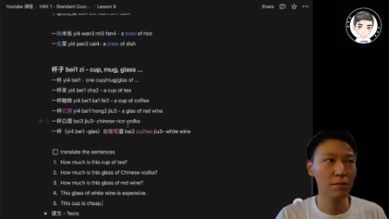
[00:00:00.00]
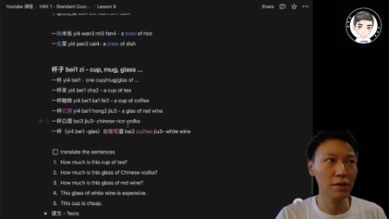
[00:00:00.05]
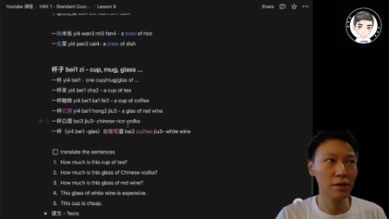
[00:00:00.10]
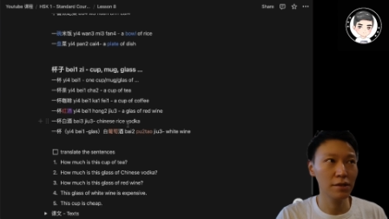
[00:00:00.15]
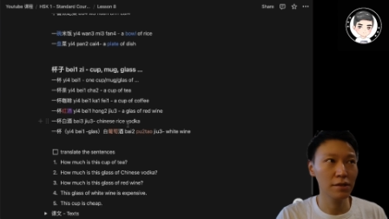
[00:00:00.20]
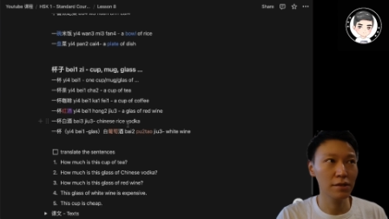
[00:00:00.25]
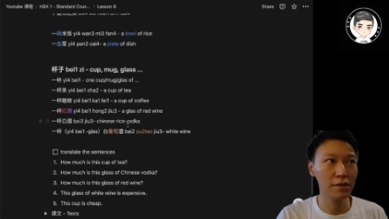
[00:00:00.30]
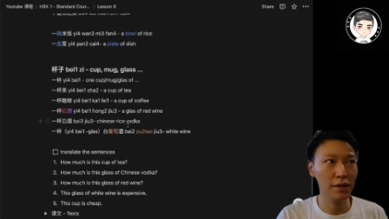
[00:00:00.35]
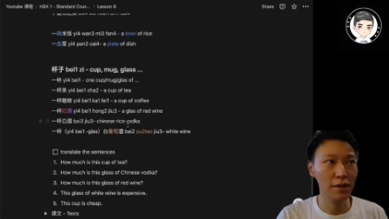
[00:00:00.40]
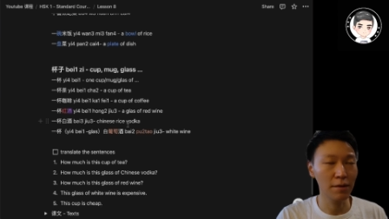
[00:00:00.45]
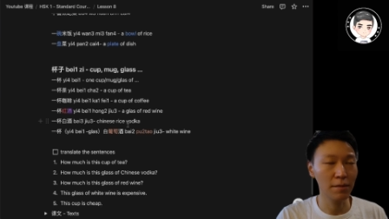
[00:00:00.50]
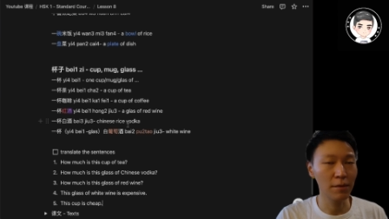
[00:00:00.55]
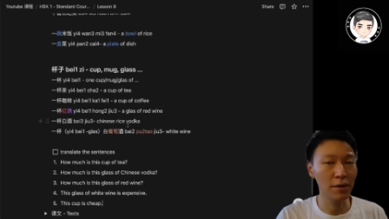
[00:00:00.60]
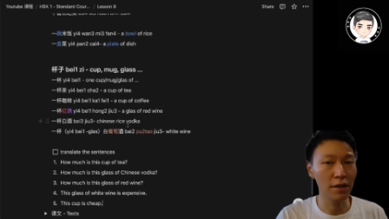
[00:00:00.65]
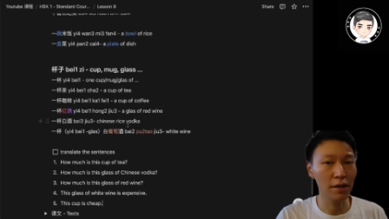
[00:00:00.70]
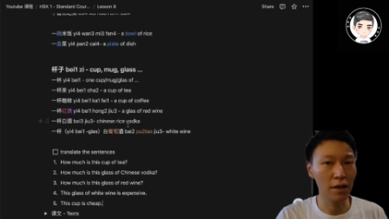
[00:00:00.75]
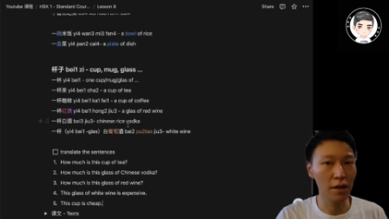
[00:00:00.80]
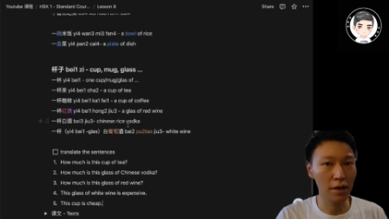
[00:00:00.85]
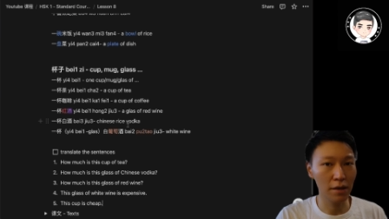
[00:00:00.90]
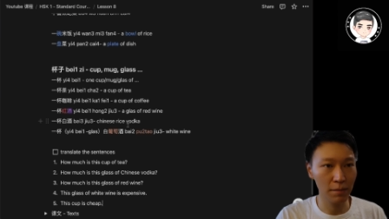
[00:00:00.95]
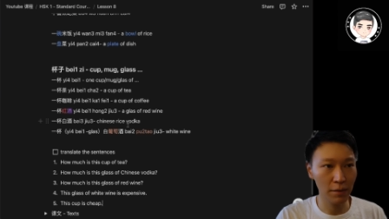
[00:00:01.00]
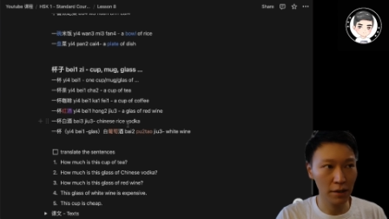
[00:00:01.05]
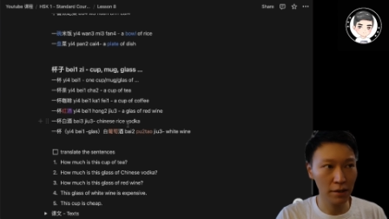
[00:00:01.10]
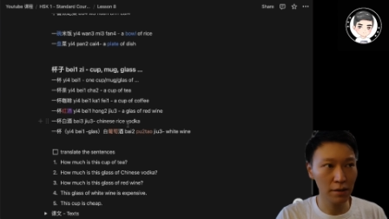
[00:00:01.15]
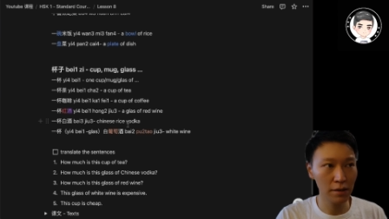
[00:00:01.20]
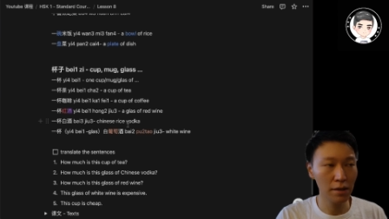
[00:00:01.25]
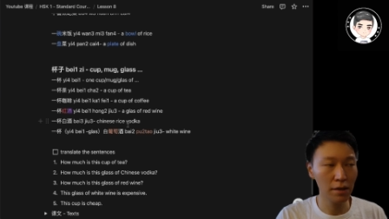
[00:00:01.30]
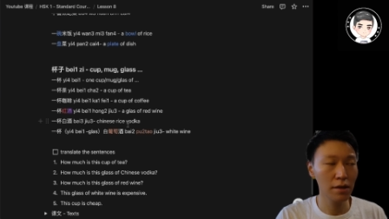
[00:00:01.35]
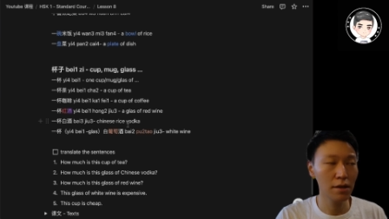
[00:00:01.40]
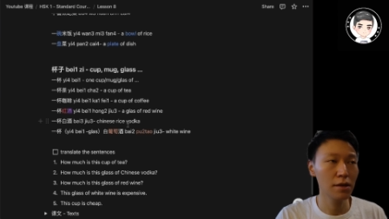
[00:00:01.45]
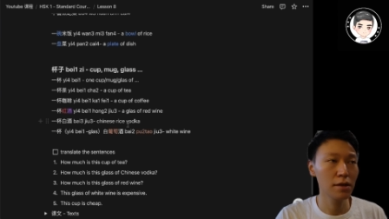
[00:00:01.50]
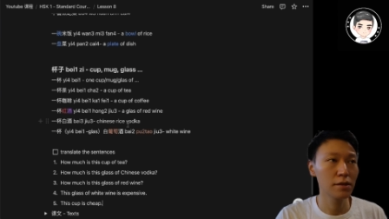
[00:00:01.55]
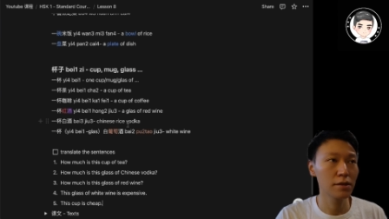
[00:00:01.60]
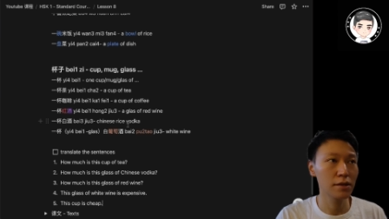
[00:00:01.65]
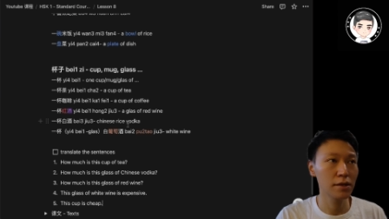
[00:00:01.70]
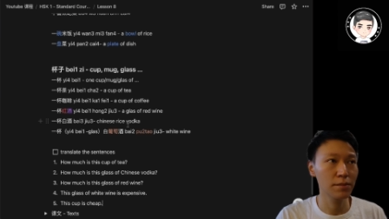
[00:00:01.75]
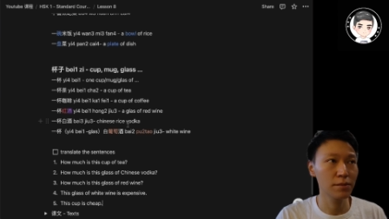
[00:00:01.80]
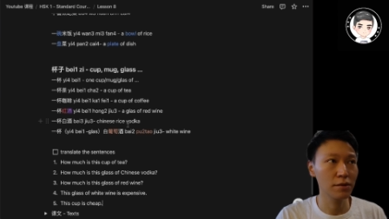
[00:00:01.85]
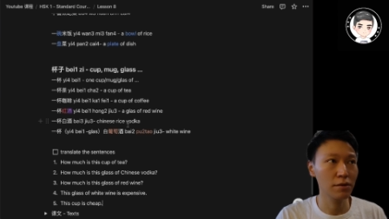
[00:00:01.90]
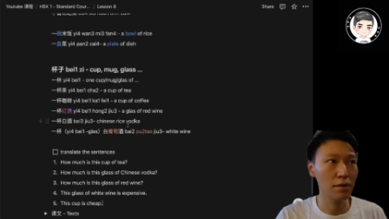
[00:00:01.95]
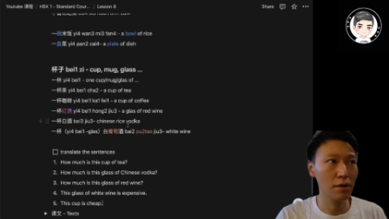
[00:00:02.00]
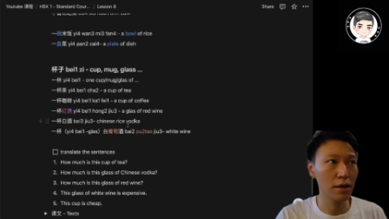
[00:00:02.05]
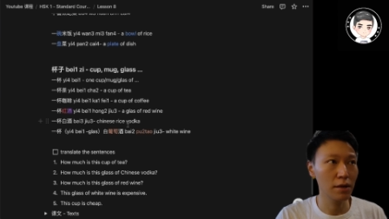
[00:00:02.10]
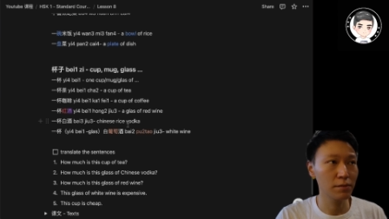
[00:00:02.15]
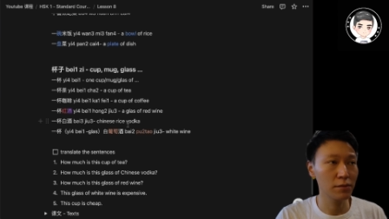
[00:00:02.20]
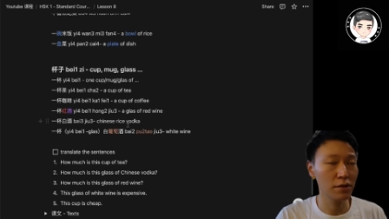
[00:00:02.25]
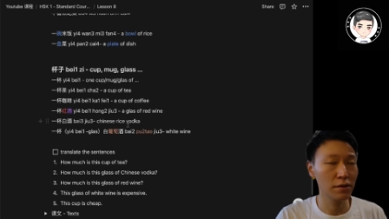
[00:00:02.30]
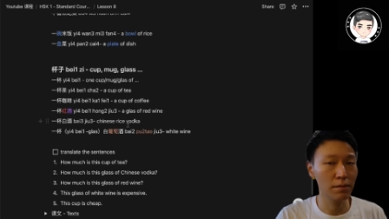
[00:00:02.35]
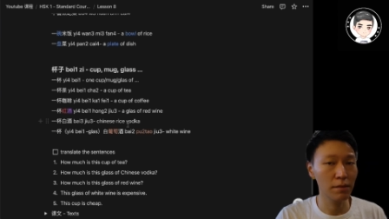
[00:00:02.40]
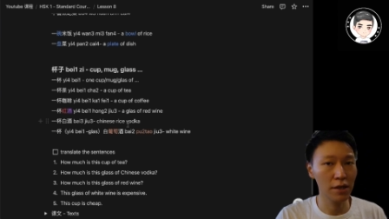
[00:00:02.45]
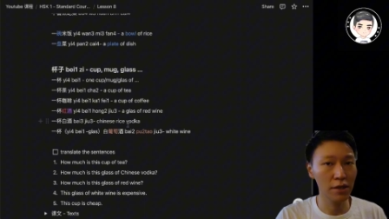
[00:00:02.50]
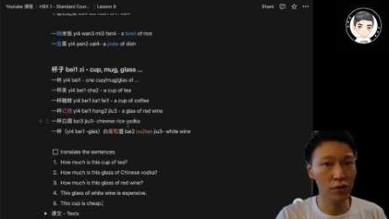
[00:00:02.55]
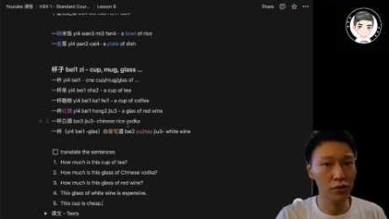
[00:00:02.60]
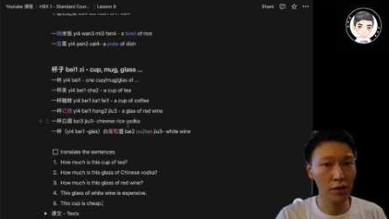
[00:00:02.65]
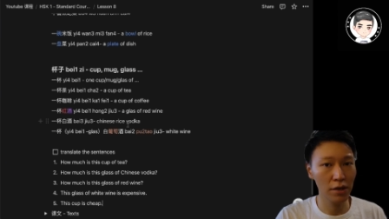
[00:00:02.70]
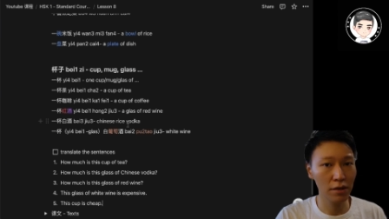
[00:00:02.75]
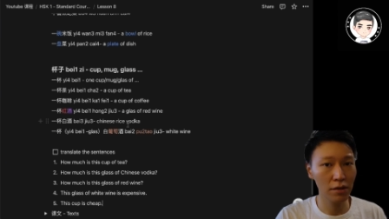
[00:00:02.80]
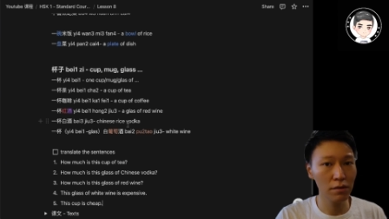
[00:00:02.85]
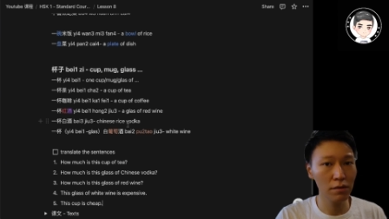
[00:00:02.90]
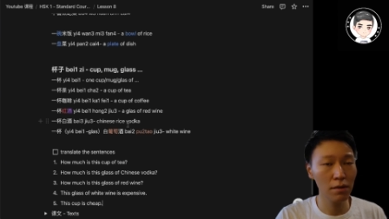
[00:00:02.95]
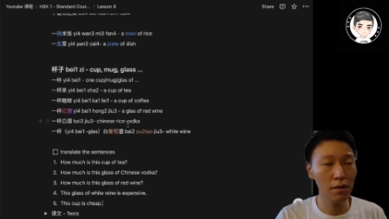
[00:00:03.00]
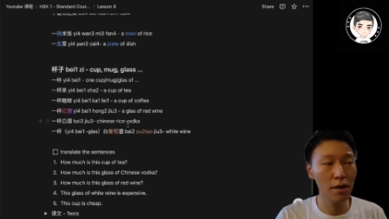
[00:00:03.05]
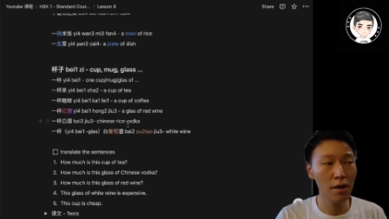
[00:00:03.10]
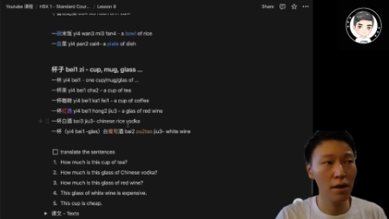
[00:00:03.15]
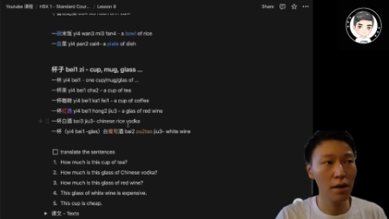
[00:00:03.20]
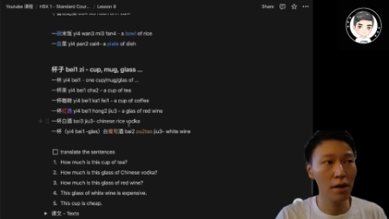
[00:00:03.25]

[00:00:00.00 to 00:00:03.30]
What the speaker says: please give me a like button, subscribe to my channel,